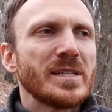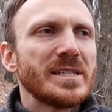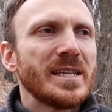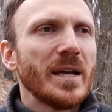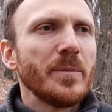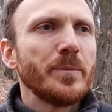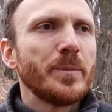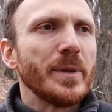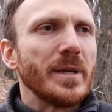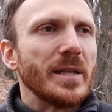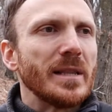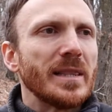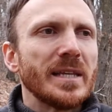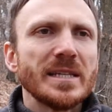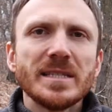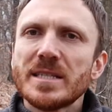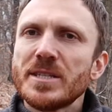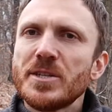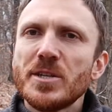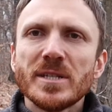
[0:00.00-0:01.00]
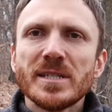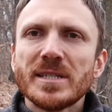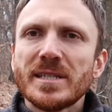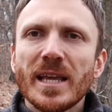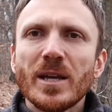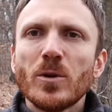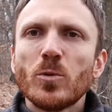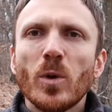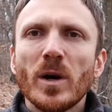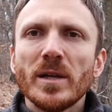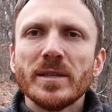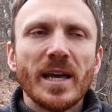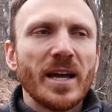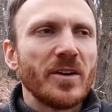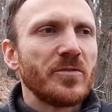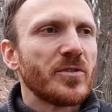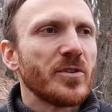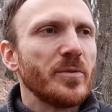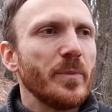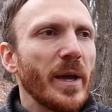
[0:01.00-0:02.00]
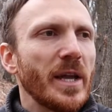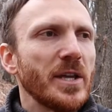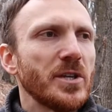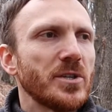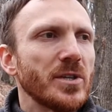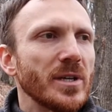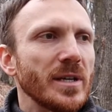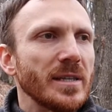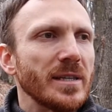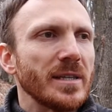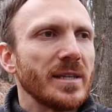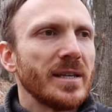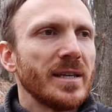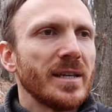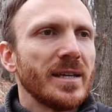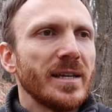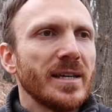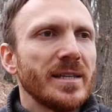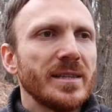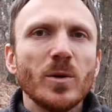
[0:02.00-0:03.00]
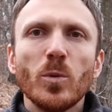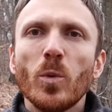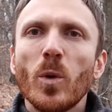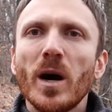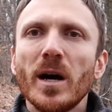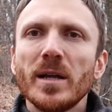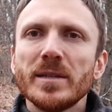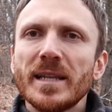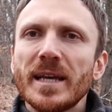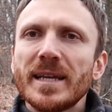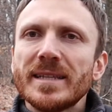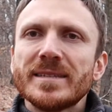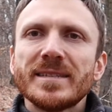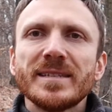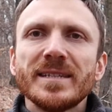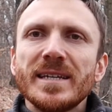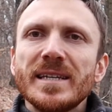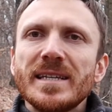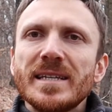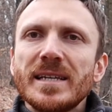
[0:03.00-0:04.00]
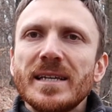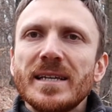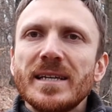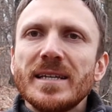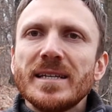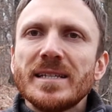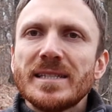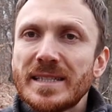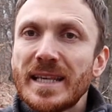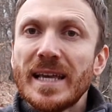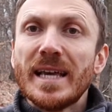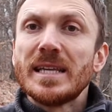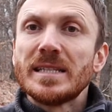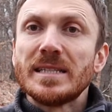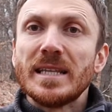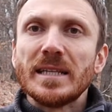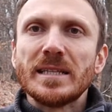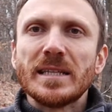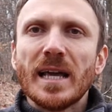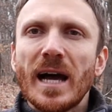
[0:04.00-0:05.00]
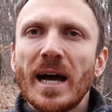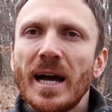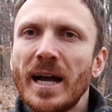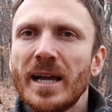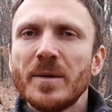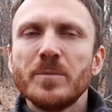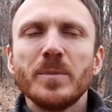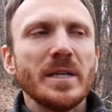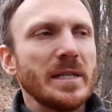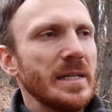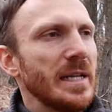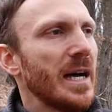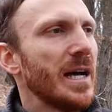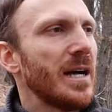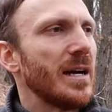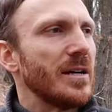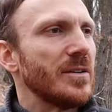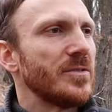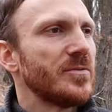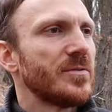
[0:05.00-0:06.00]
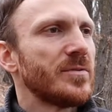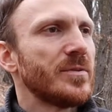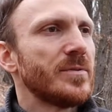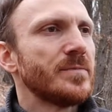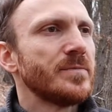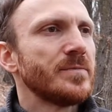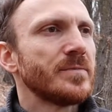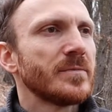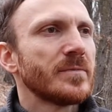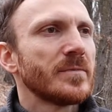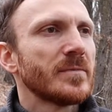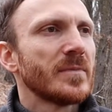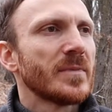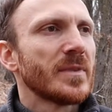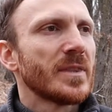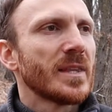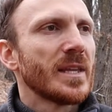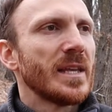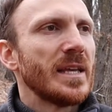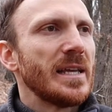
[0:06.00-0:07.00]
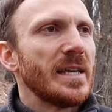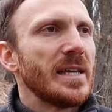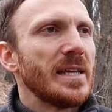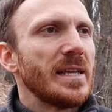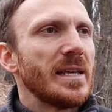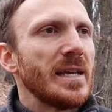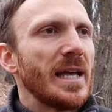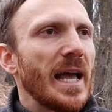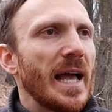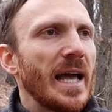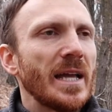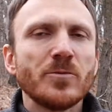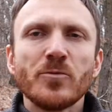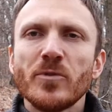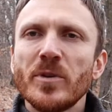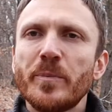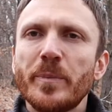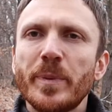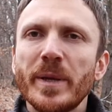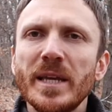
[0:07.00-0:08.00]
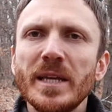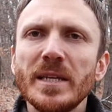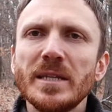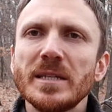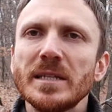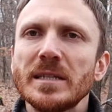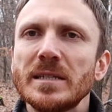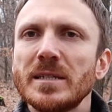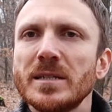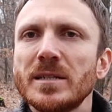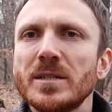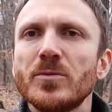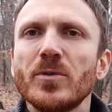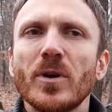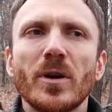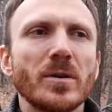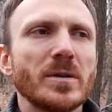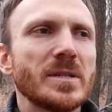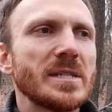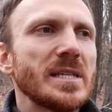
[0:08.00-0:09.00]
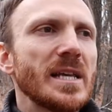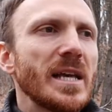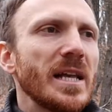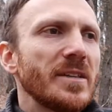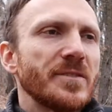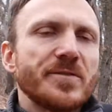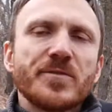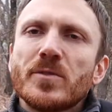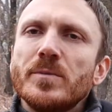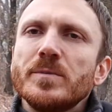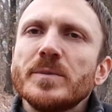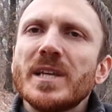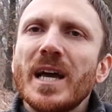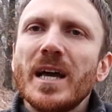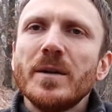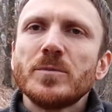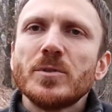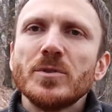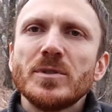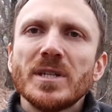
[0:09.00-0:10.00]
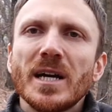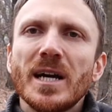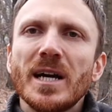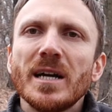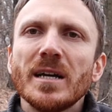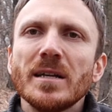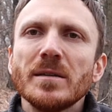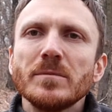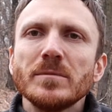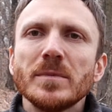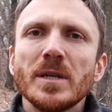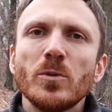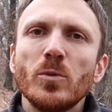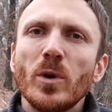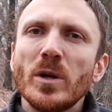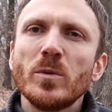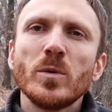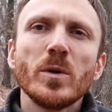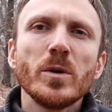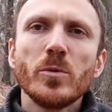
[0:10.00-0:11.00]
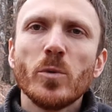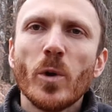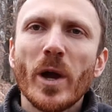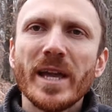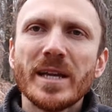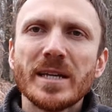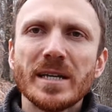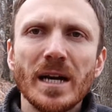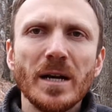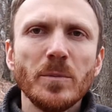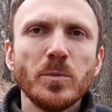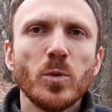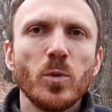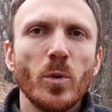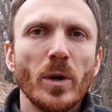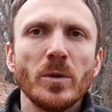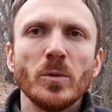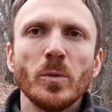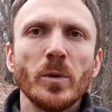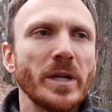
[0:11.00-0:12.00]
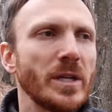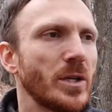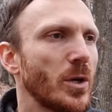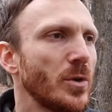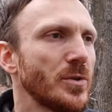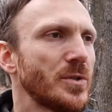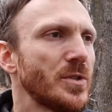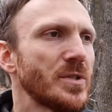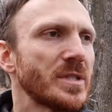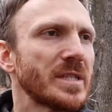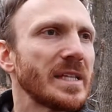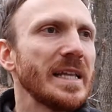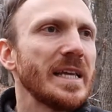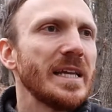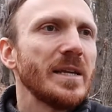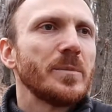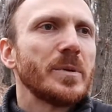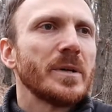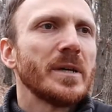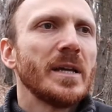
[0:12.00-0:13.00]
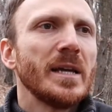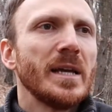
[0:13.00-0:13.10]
example, let's just take one affirmation, the one that says that I am enough, and repeat it to ourselves from time to time. When we wake up, when we go to sleep,